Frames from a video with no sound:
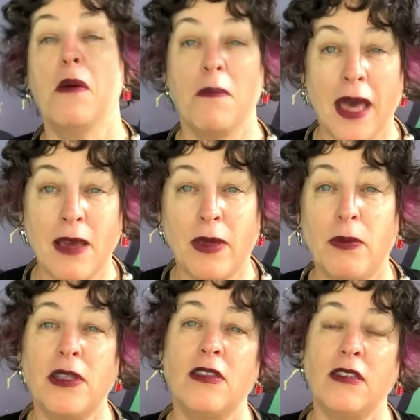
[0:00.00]
Maybe,
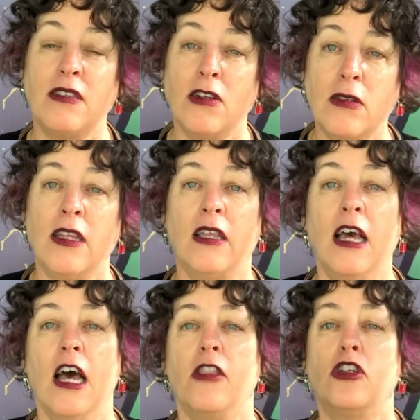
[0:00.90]
but certainly
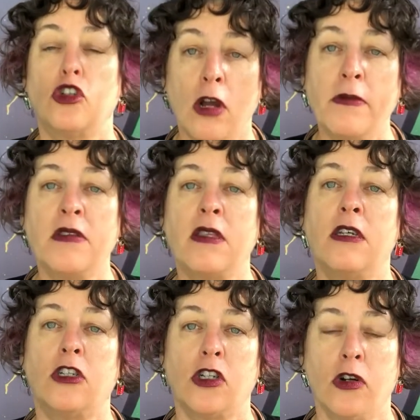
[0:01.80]
the traumas and
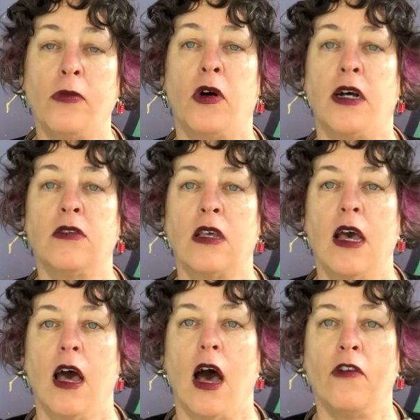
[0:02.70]
the turmoils
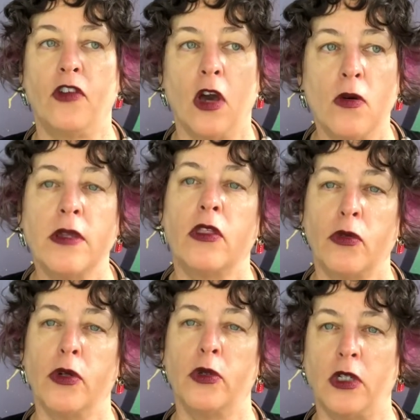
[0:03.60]
of going
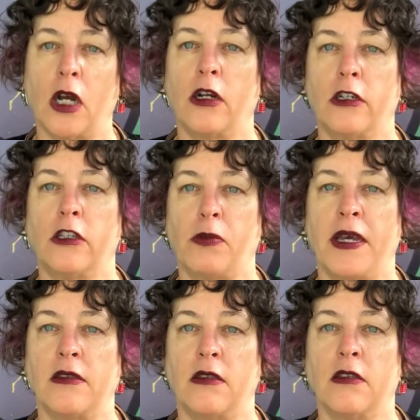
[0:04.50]
through darker
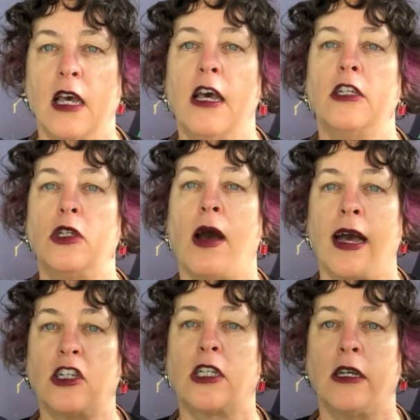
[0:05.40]
spaces to
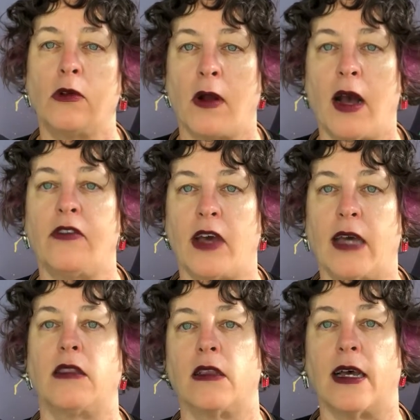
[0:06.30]
actually arrive
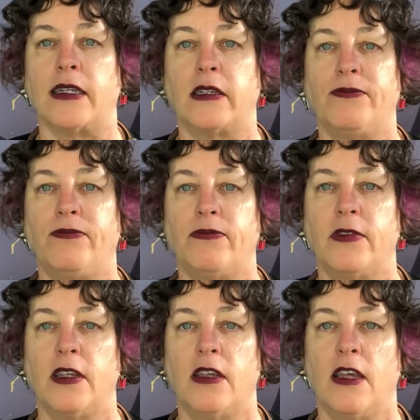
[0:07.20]
at the light.
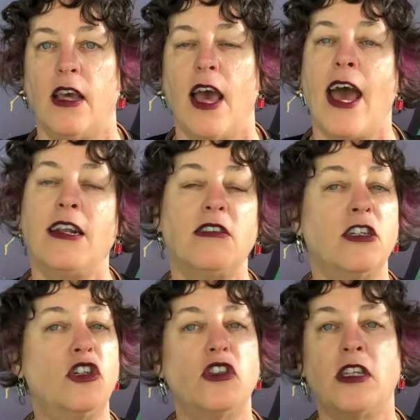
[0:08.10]
And it's
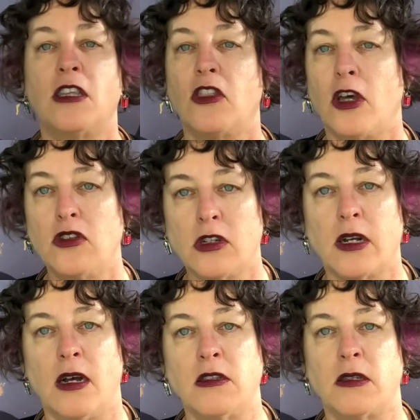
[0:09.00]
interesting that those are
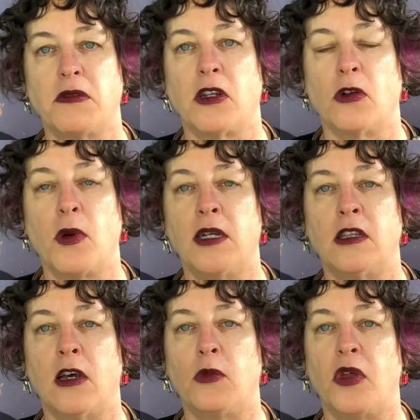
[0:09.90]
concepts that are well
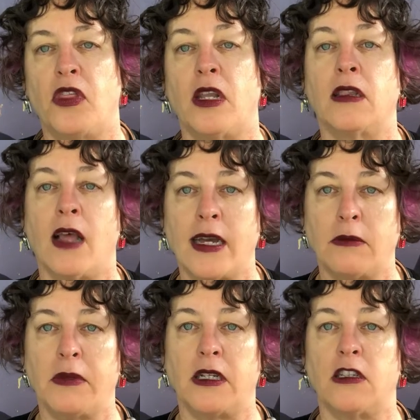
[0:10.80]
known within
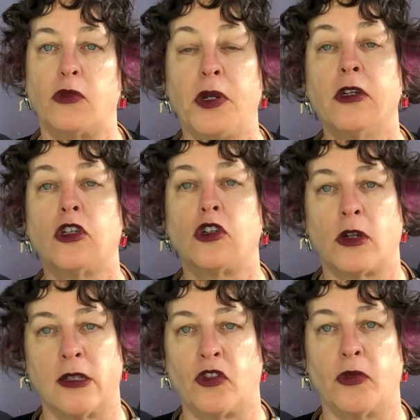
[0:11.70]
enlightenment and spiritual
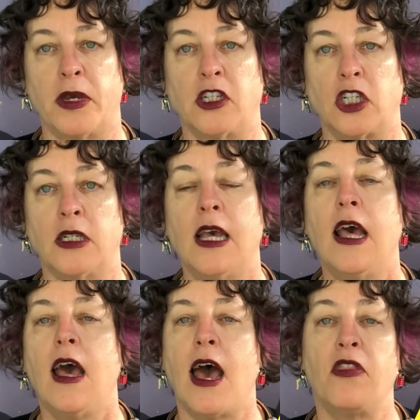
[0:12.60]
transformation,
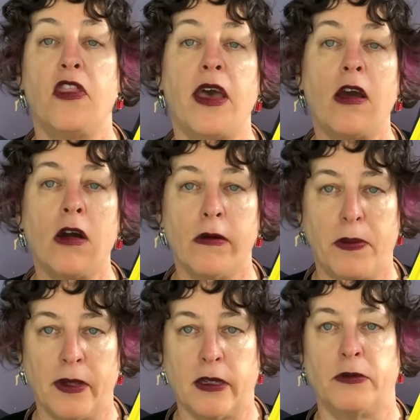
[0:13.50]
and they are
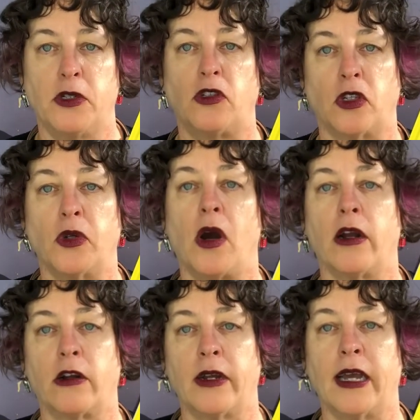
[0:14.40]
applicable to our
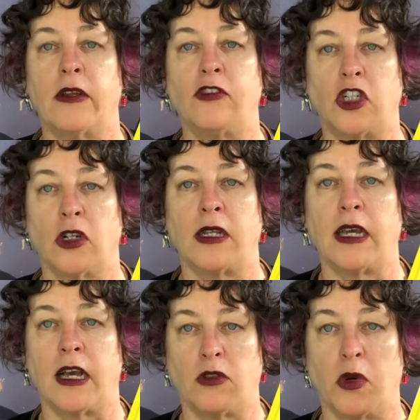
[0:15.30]
creative journey
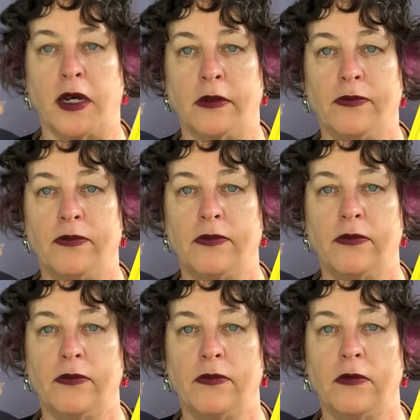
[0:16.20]
as well.
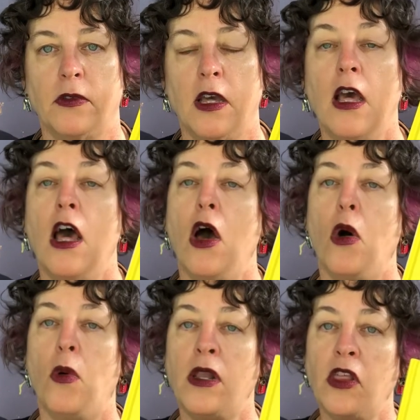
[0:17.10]

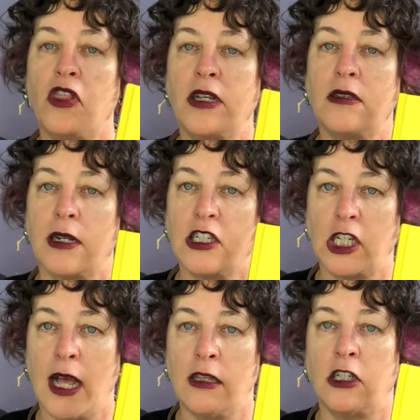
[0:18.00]
One of the things that I
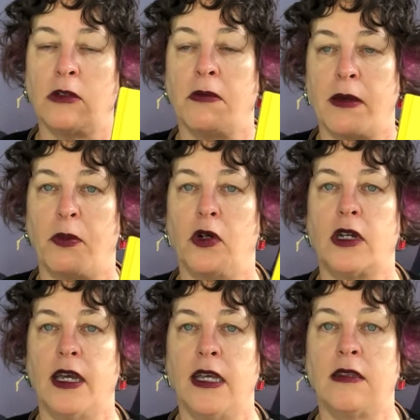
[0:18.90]
challenge in my
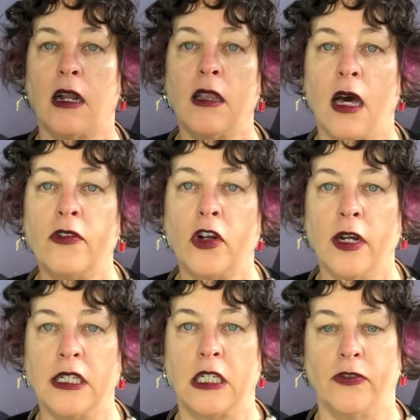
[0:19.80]
book is that a lot of
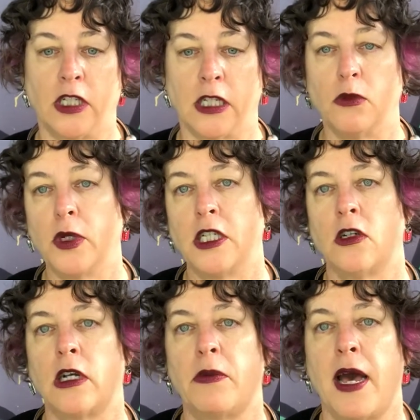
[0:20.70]
creativity we
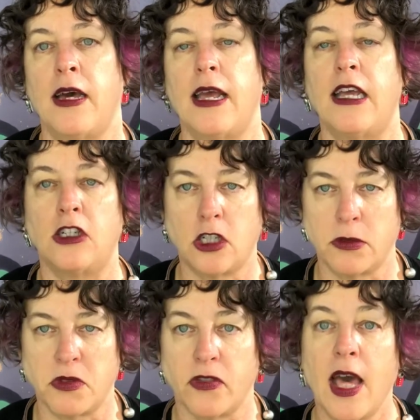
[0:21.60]
talk about in
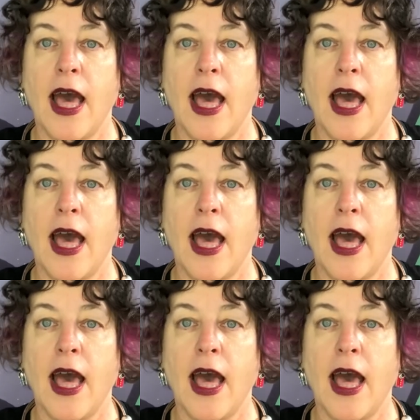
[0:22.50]
terms of